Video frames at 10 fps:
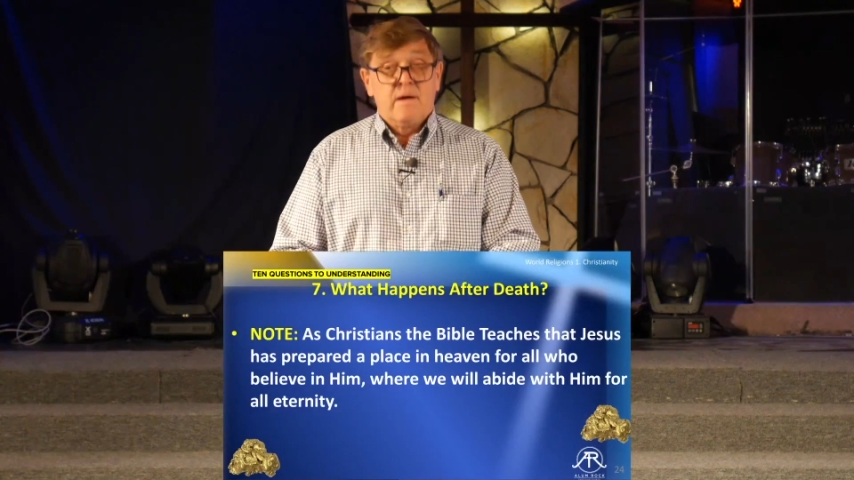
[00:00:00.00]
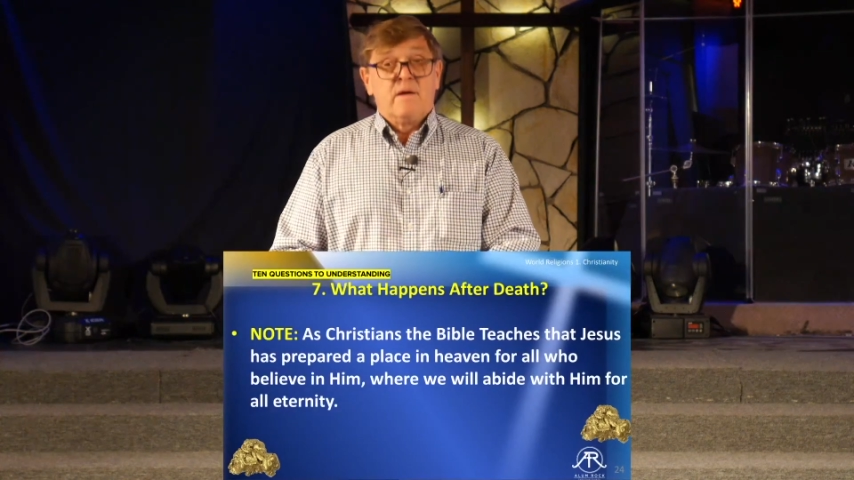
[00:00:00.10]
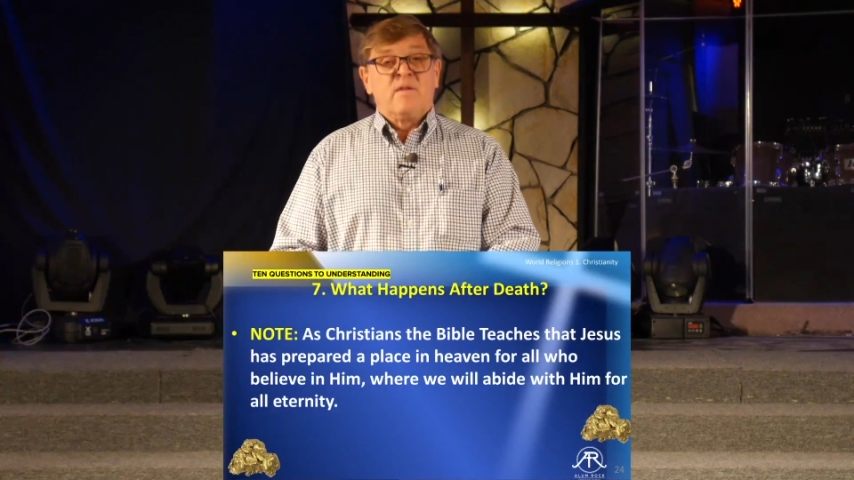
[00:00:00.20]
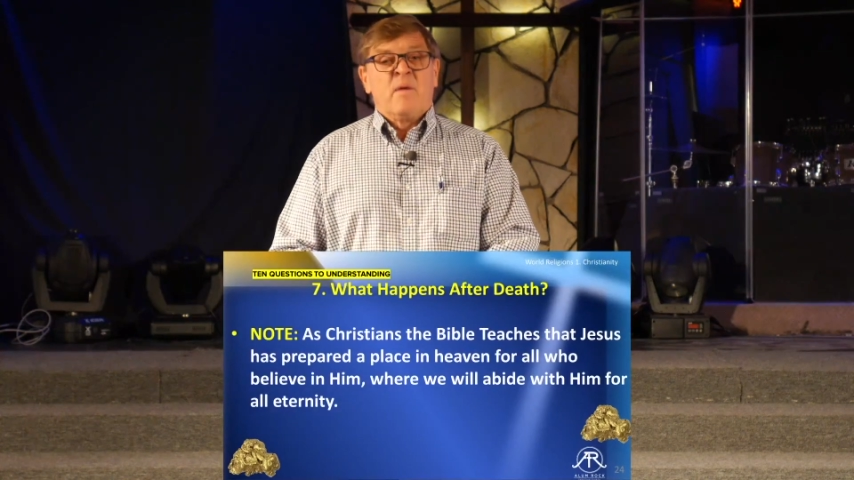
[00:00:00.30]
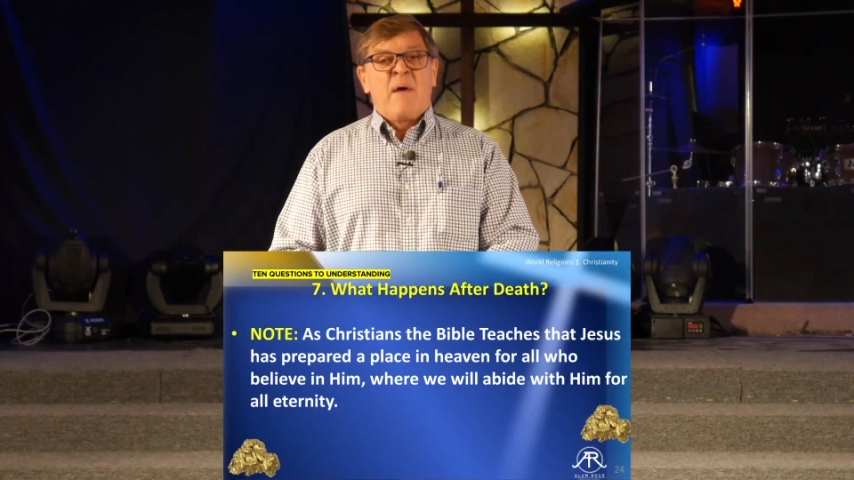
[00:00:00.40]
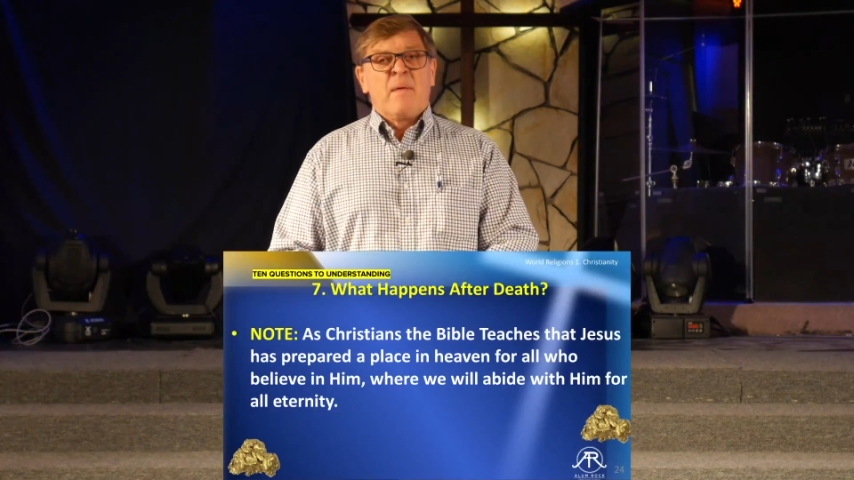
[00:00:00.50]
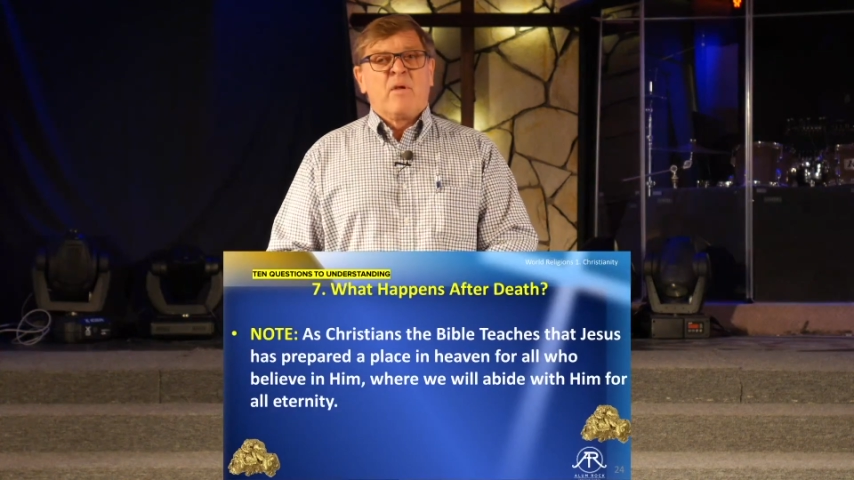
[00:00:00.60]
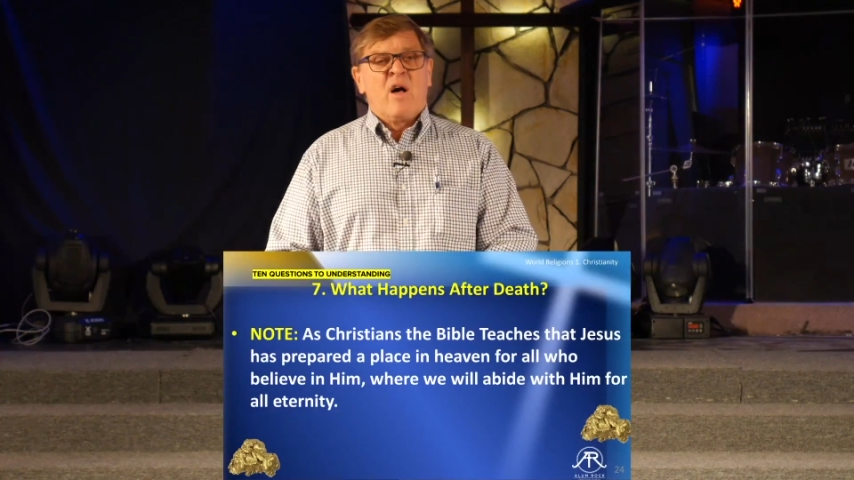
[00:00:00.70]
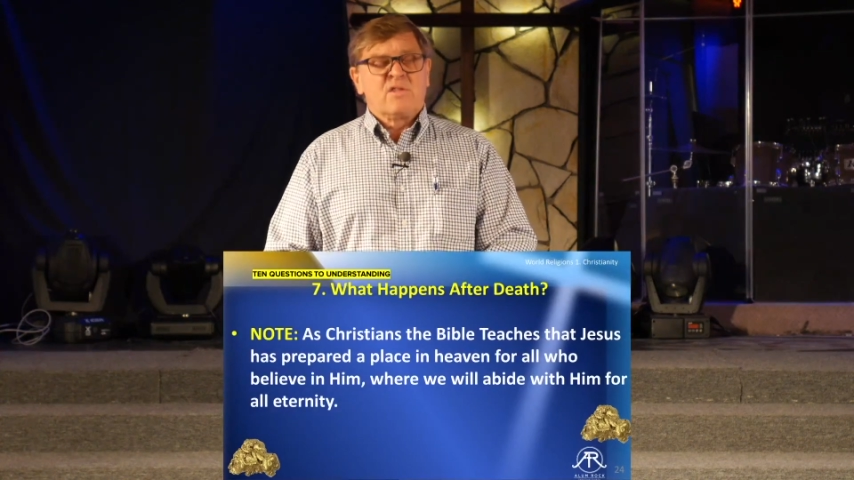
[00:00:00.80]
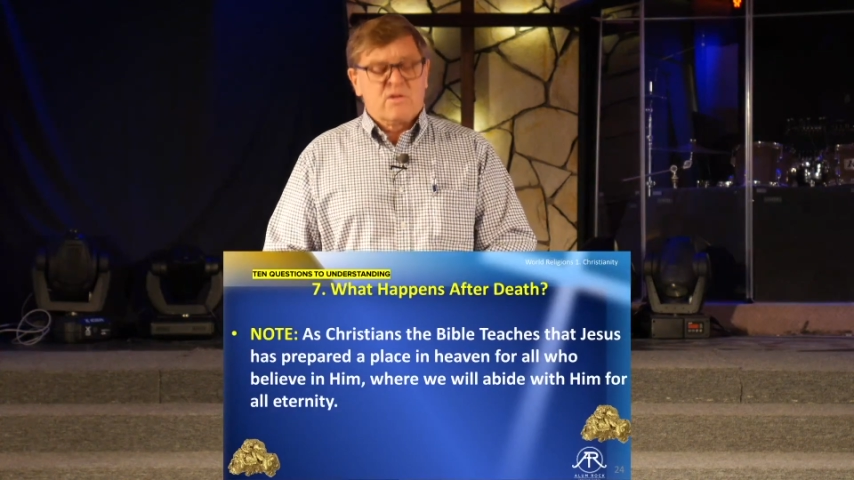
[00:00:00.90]
The
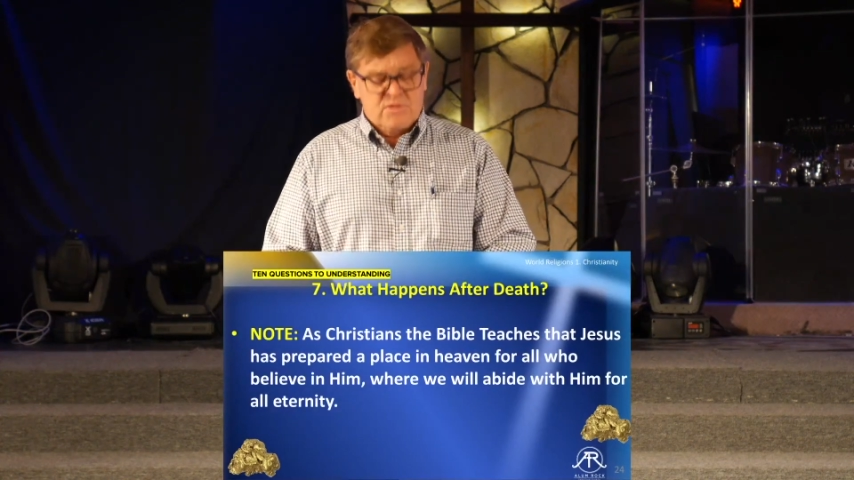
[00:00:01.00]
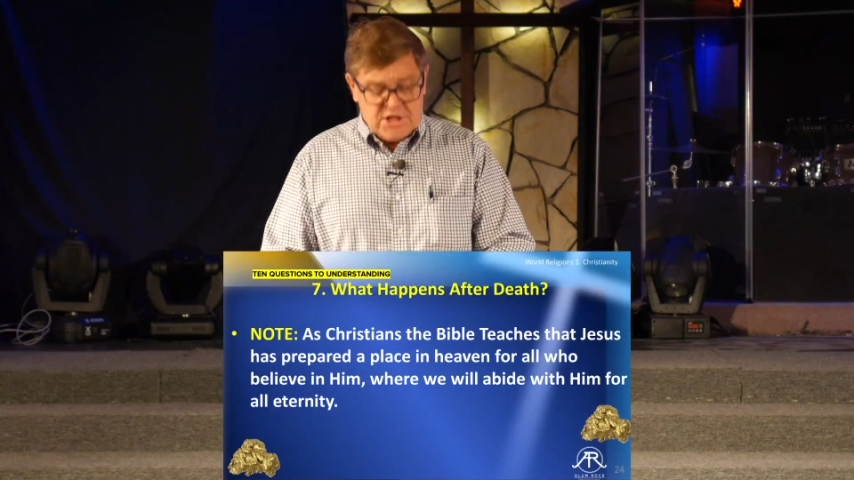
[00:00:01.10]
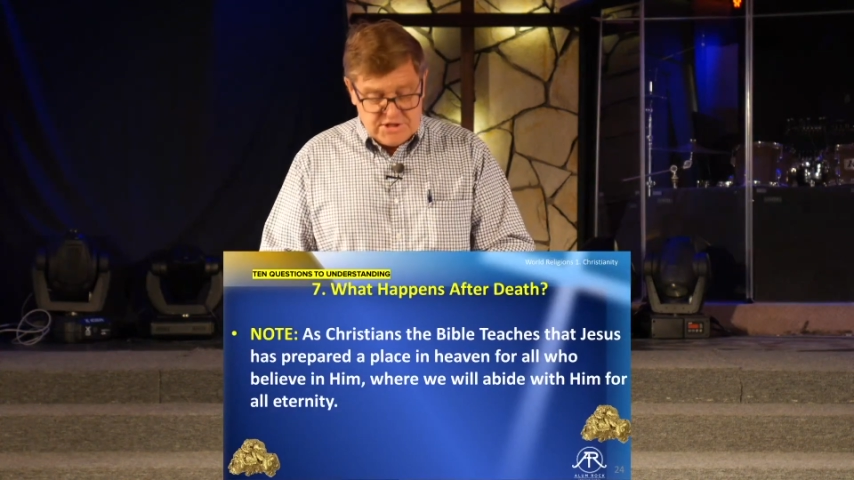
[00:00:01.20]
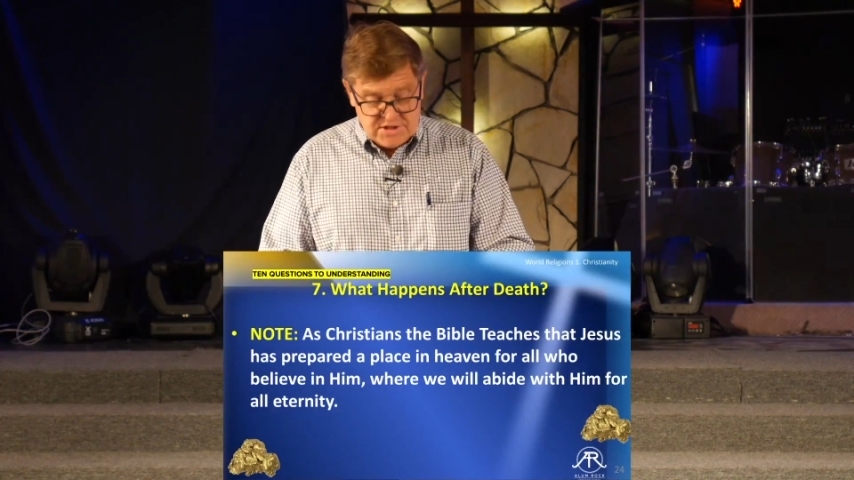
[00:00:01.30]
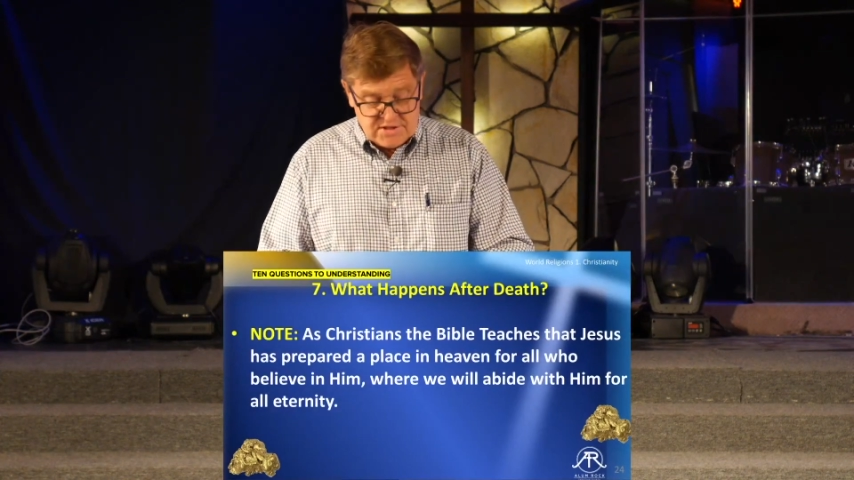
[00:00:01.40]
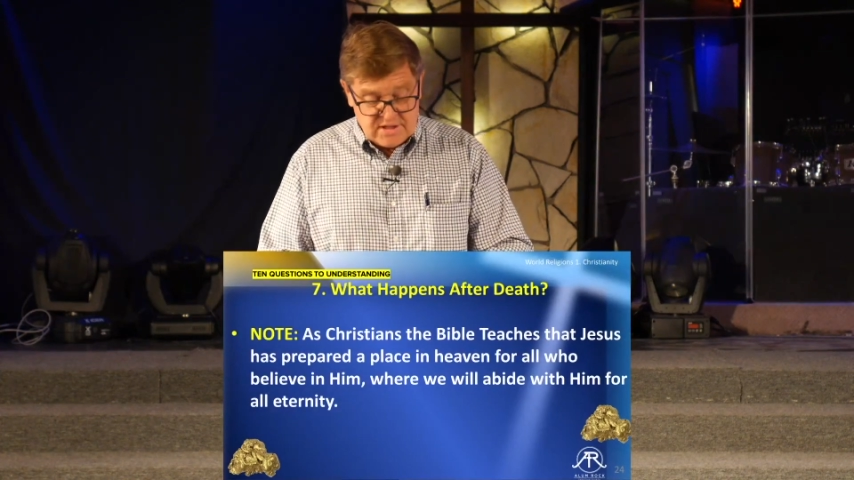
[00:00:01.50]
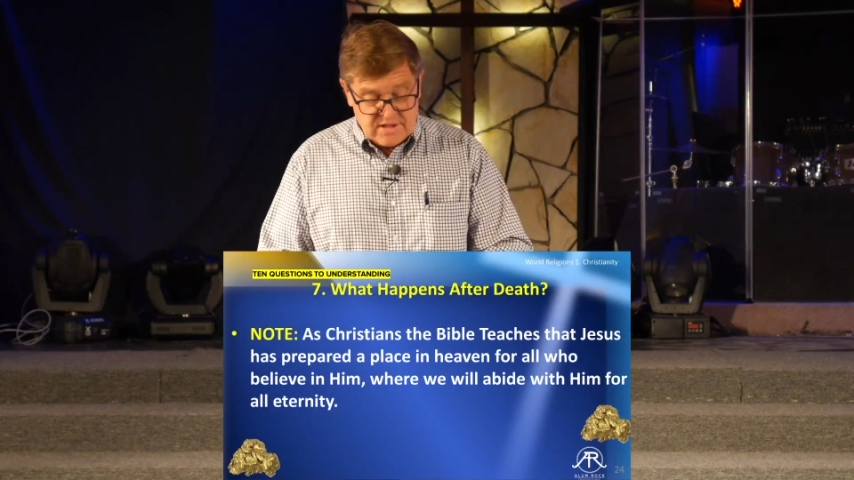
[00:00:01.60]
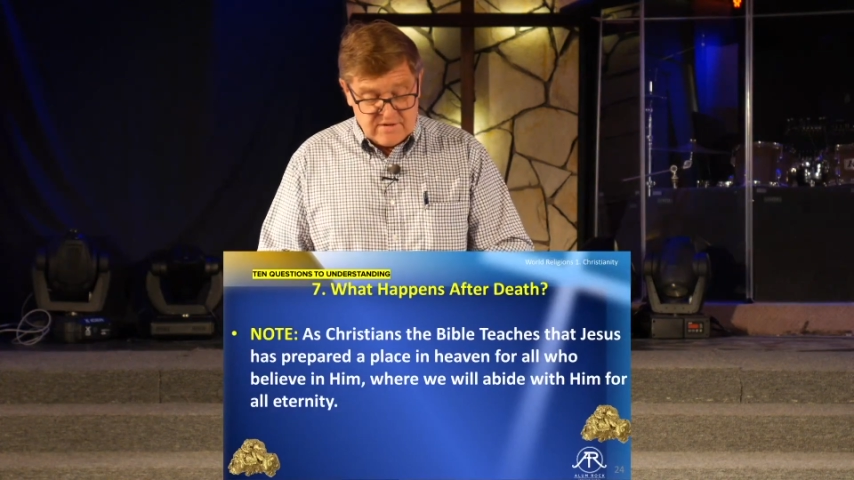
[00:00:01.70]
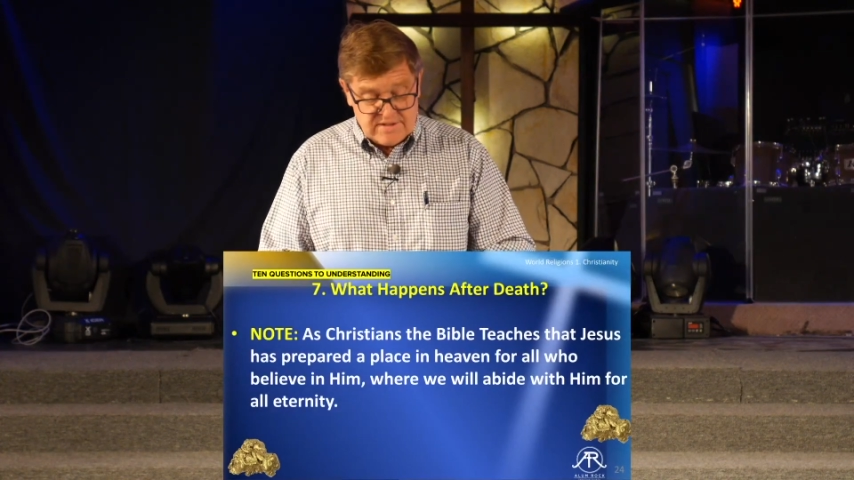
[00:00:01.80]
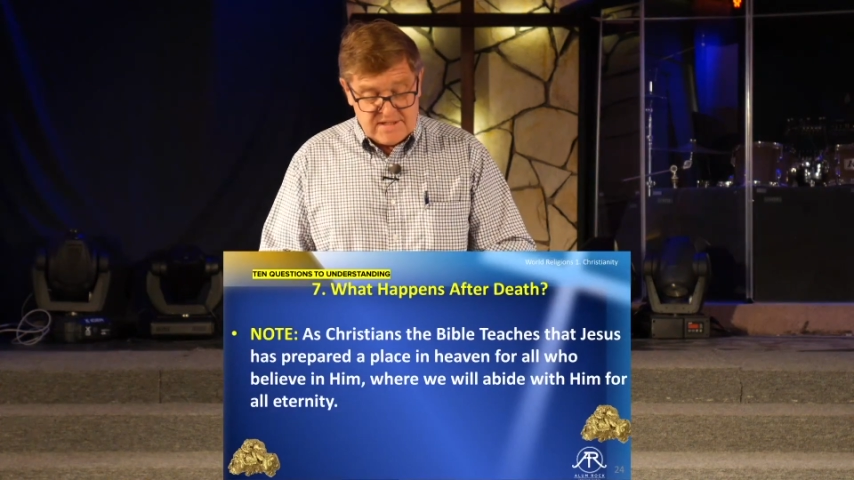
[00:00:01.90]
Bible also teaches that there is